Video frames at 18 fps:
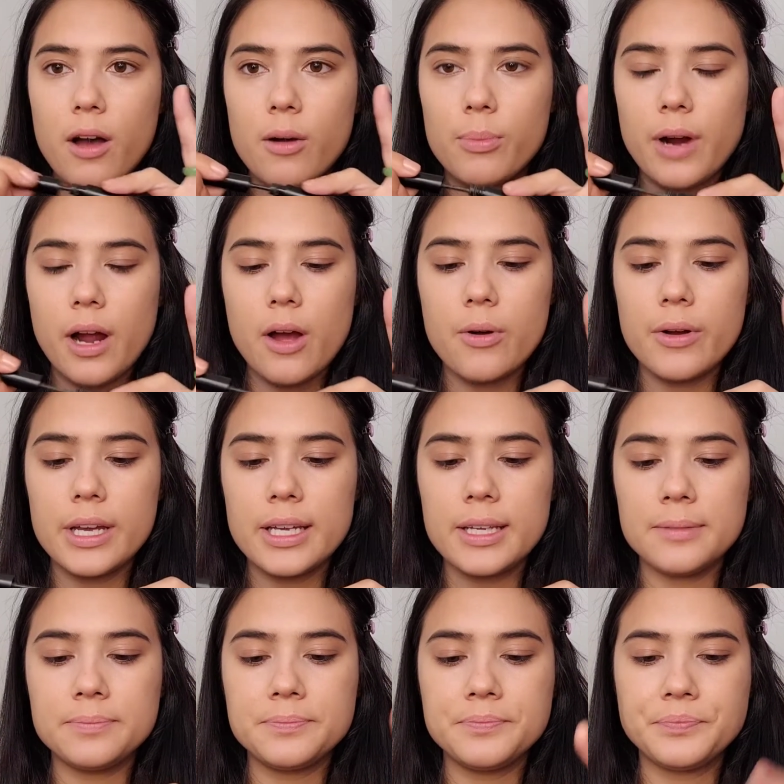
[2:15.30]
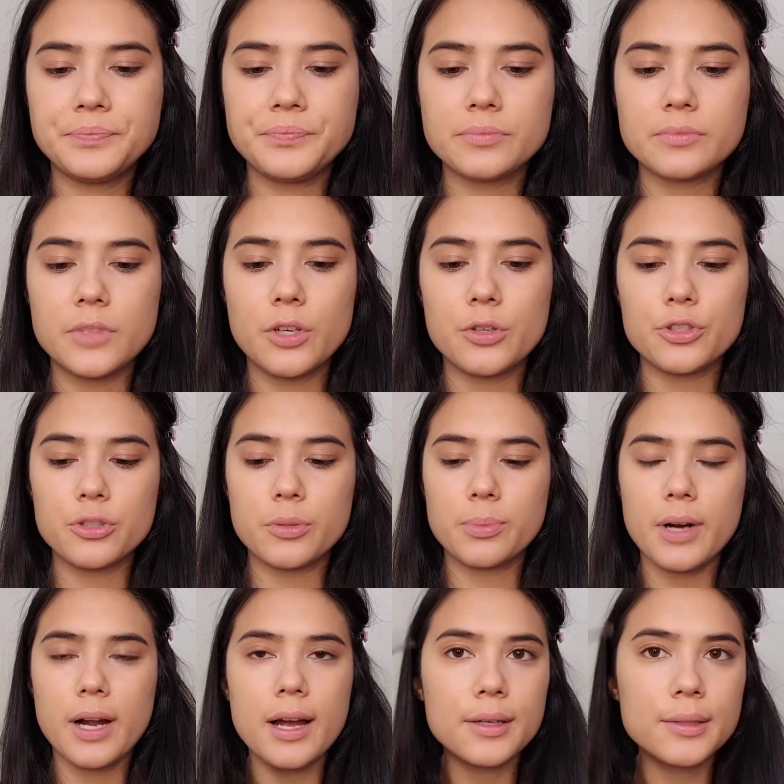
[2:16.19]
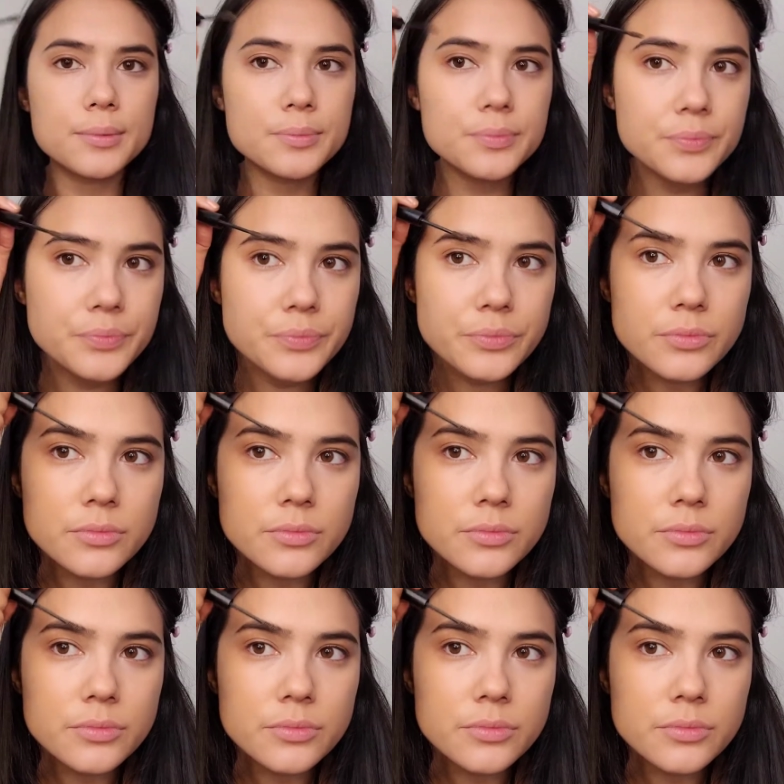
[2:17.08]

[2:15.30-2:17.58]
Brow in, neutral brown.